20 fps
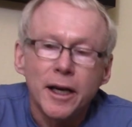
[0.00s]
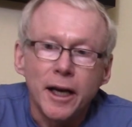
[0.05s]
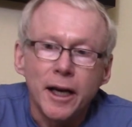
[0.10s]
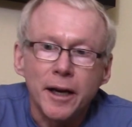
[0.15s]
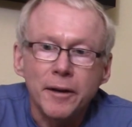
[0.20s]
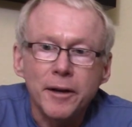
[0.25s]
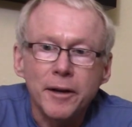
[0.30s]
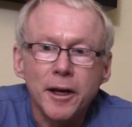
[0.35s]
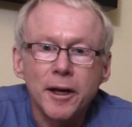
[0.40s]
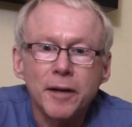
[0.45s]

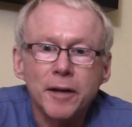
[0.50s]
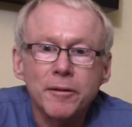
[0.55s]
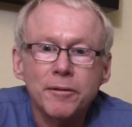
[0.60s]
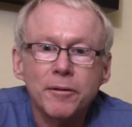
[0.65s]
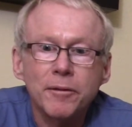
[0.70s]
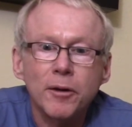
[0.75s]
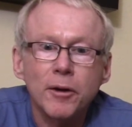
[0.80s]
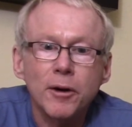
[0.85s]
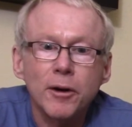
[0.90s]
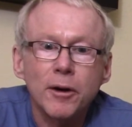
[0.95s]
and then
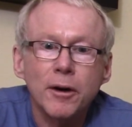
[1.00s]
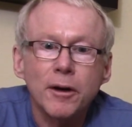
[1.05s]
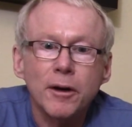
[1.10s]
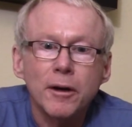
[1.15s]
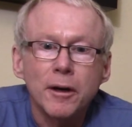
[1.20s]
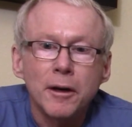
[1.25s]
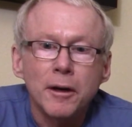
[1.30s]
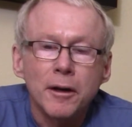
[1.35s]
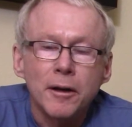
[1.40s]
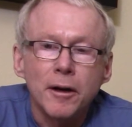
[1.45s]
for
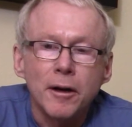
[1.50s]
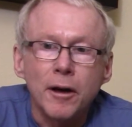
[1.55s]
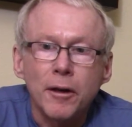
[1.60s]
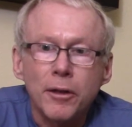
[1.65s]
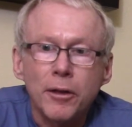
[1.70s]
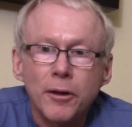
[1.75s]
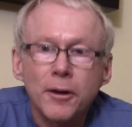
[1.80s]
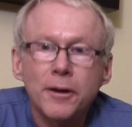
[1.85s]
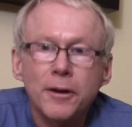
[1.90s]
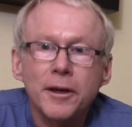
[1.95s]
a
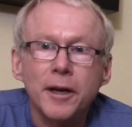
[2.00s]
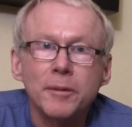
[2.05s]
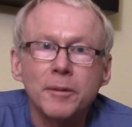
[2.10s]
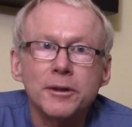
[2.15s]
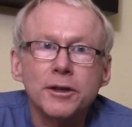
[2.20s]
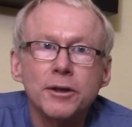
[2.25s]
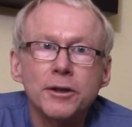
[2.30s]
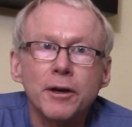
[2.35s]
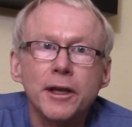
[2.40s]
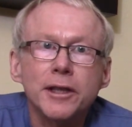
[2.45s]
third
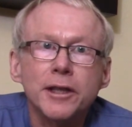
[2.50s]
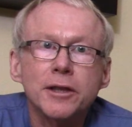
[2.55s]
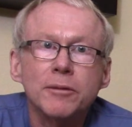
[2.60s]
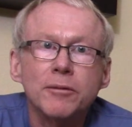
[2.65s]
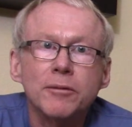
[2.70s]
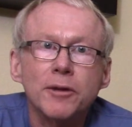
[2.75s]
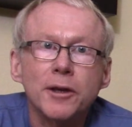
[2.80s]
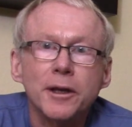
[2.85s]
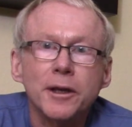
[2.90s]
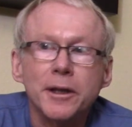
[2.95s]
demonstration
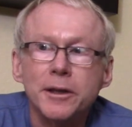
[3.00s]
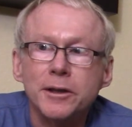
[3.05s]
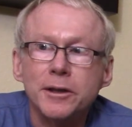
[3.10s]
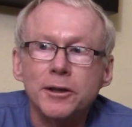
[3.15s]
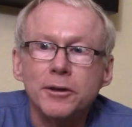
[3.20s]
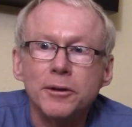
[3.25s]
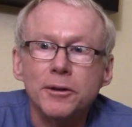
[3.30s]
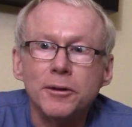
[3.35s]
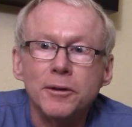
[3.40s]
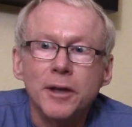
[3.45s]
we're going to
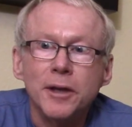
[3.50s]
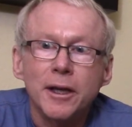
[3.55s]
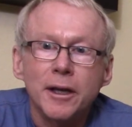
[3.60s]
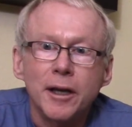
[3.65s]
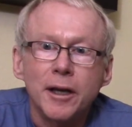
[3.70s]
do